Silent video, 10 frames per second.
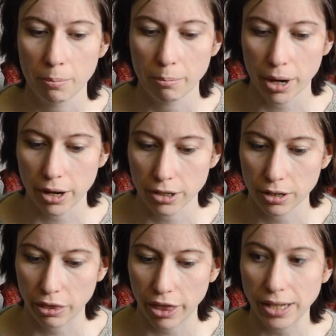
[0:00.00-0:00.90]
but
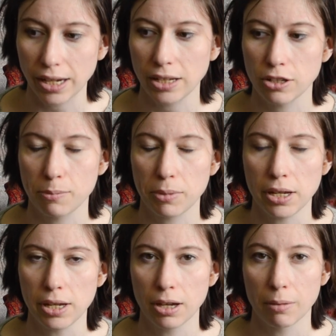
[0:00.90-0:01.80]
they need to
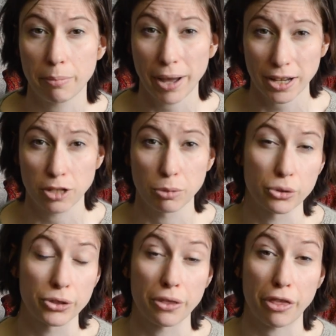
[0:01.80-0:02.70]
be compatible
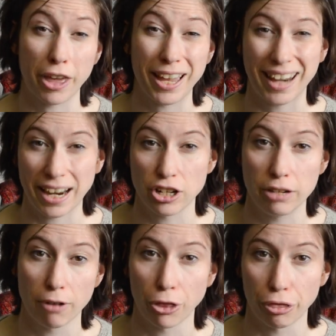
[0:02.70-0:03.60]
so that they can
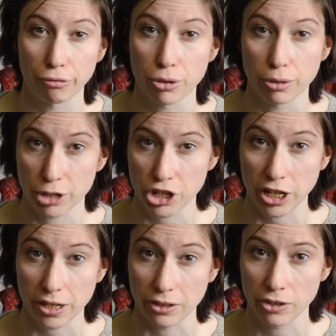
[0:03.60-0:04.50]
actually run through the
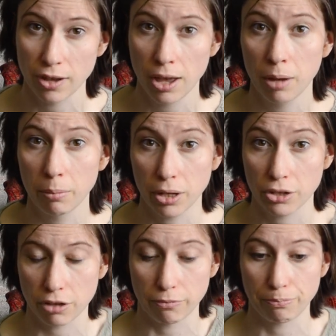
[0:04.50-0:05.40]
machines,
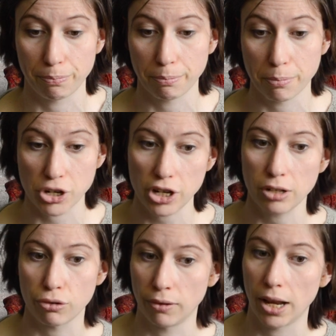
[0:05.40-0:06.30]
because the
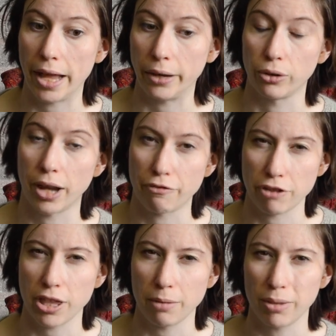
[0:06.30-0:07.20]
machines rely on
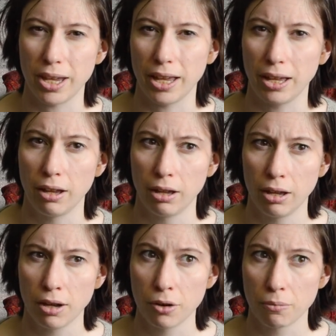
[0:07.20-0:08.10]
everything being
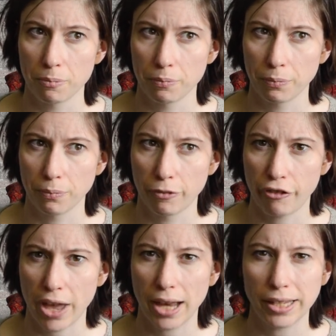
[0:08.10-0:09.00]

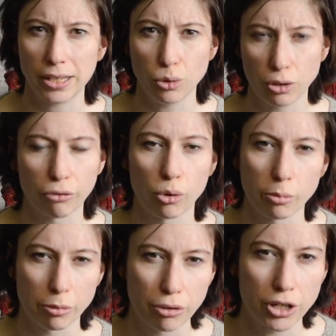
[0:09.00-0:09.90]
fairly
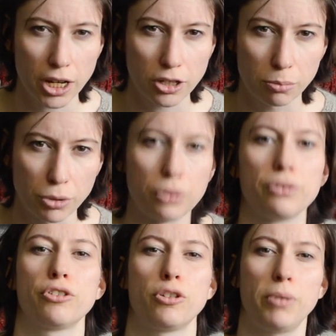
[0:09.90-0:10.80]
uniform and
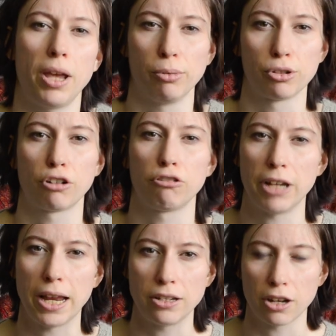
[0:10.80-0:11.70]
predictable to be able to
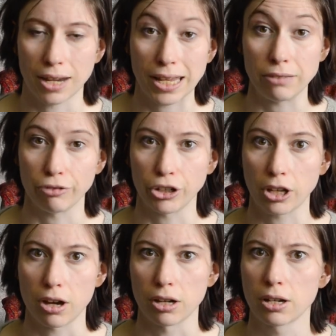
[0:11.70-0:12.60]
create an even
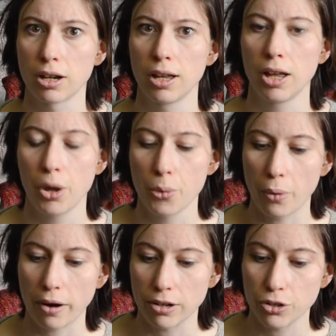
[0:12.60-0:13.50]
yarn.
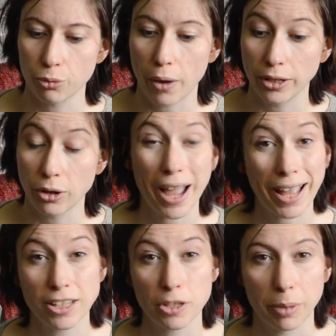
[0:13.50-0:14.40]
Whereas when you're
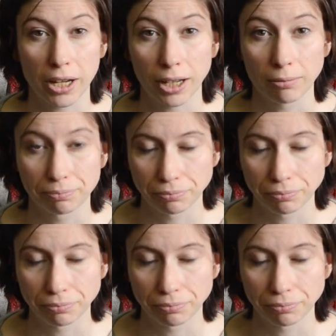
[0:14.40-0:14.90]
hand spinning,